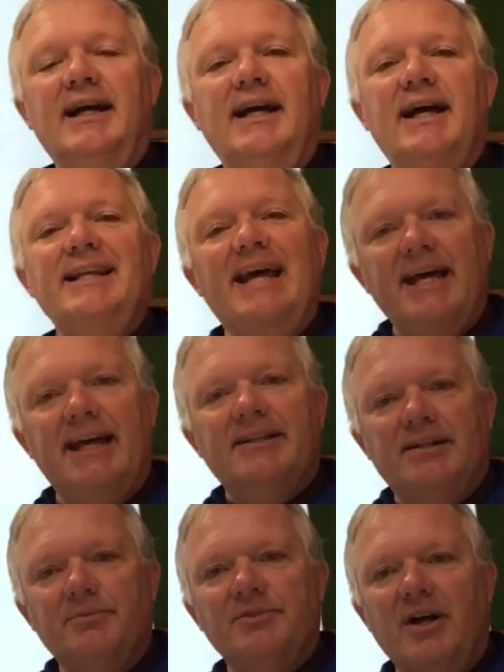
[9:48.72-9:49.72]
and the head
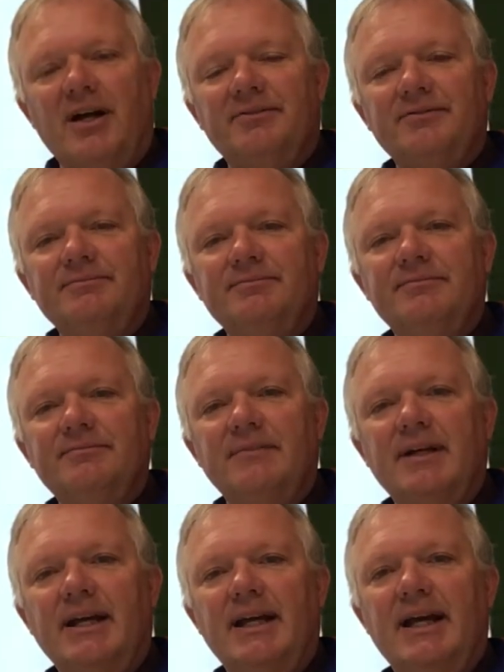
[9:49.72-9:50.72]
comes off.
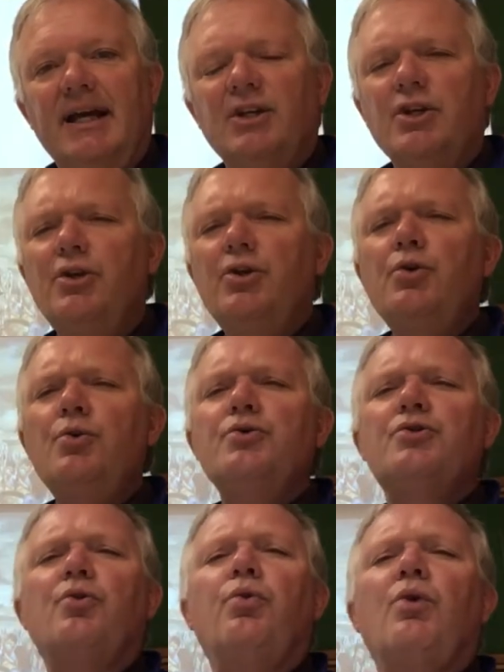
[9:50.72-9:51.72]
And
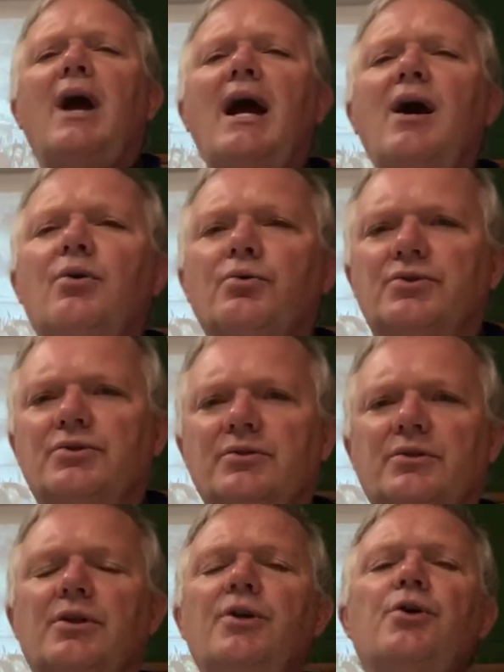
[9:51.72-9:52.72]
huge crowds
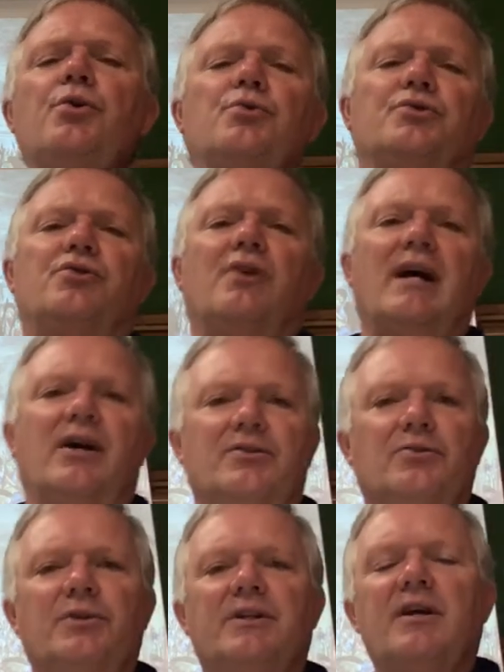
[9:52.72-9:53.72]

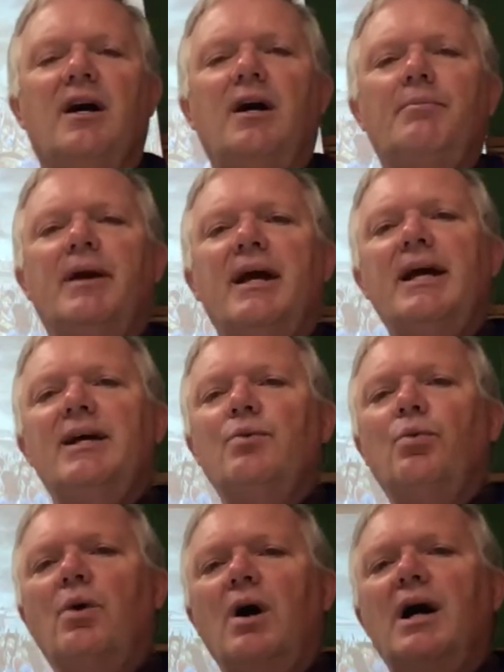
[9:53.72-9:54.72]
would come and
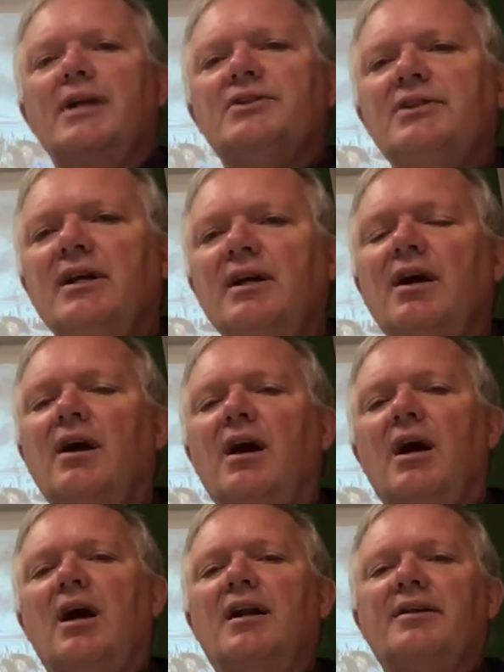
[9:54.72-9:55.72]
watch
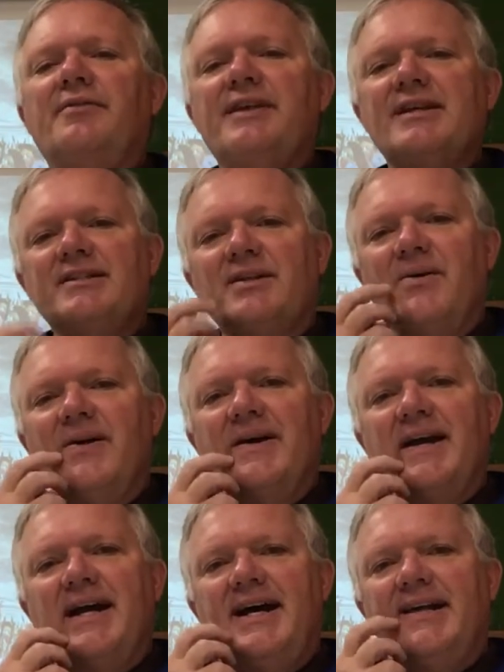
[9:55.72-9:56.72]
all of this
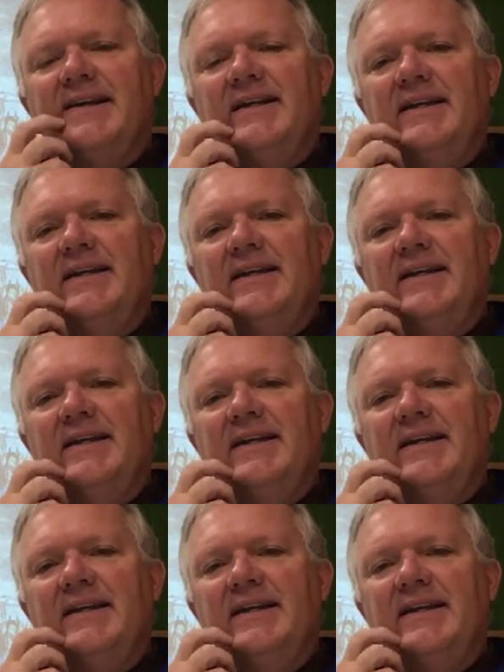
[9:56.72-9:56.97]
going on.